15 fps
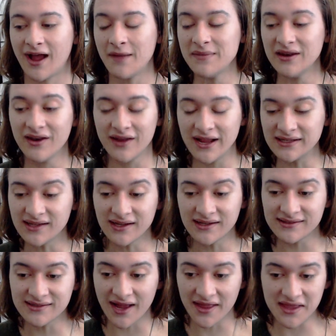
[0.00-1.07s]
I mean, it,
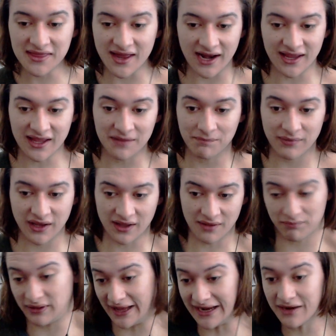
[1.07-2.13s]
it's nothing that I can
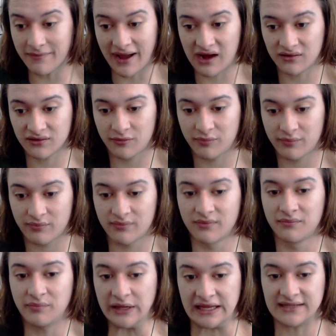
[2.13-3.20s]
complain about
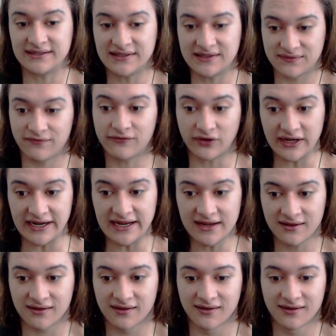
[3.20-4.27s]
because it's
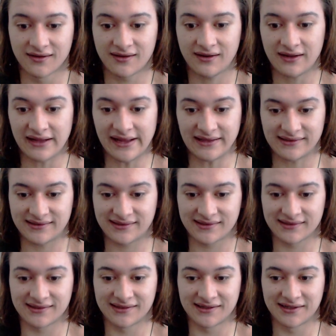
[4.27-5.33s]
free.
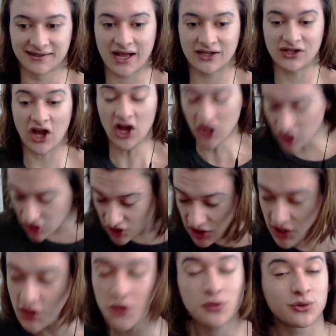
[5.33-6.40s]
It's a
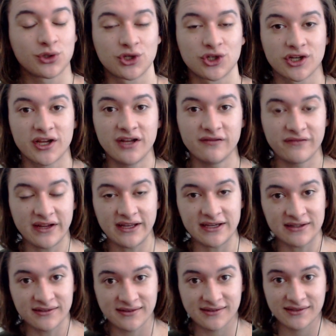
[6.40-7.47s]
huge
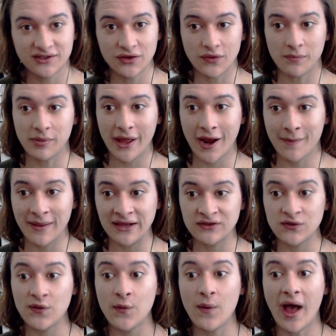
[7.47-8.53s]
convenience to the player
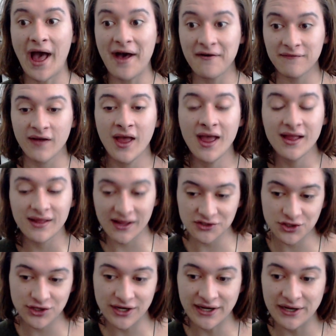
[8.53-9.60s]
base who have
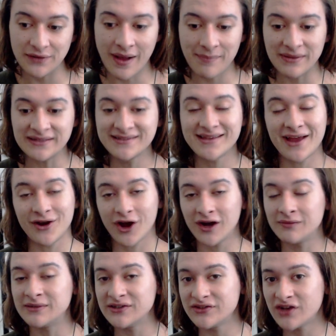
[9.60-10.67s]
legendary weapons and
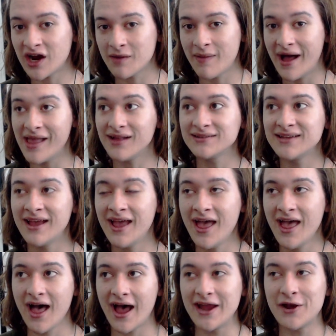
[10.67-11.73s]
armor stockpiled.
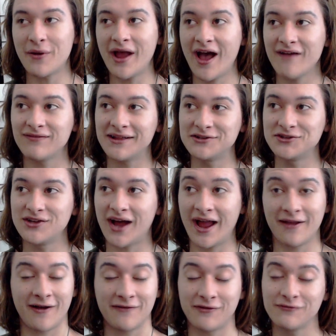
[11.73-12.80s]
I know I have legend,
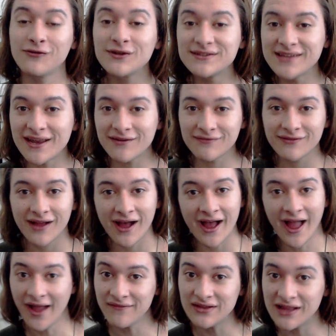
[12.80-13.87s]
I have a full set of
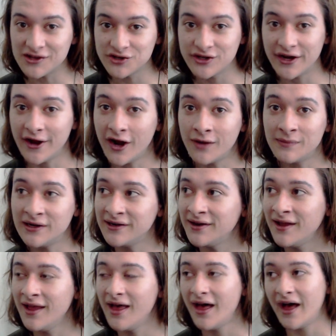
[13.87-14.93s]
uh, heavy legendary armor.
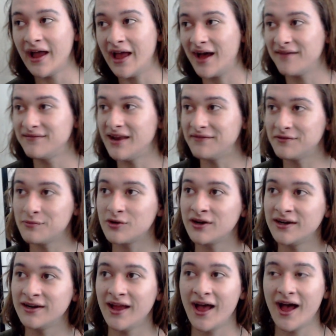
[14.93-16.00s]
I have
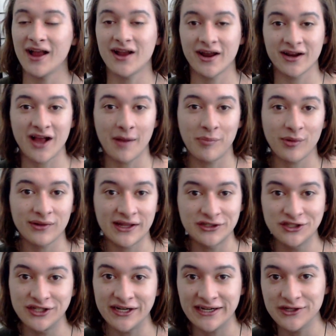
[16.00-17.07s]
Nevermore. I got a couple
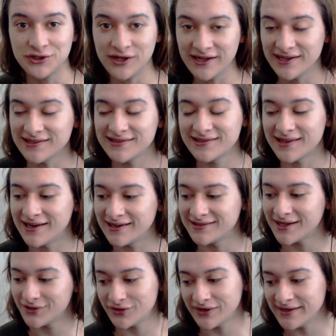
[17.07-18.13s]
legendary trinkets and
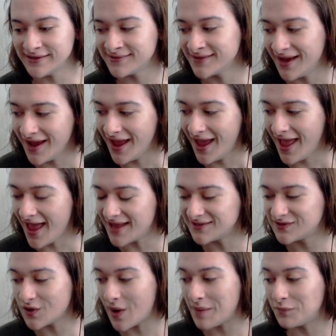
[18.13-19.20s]
accessories,
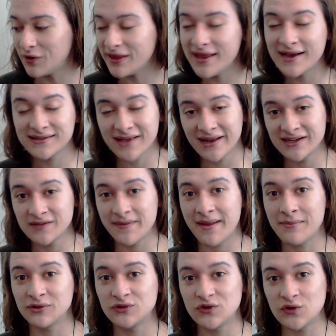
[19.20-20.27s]
and so I'm really excited to be
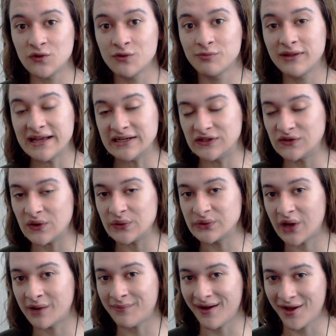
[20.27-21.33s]
able to place
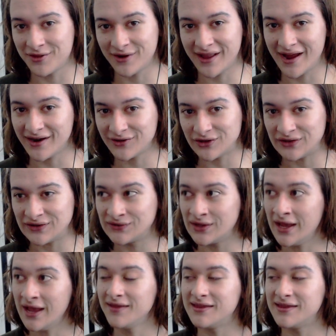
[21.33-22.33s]
those on my other characters.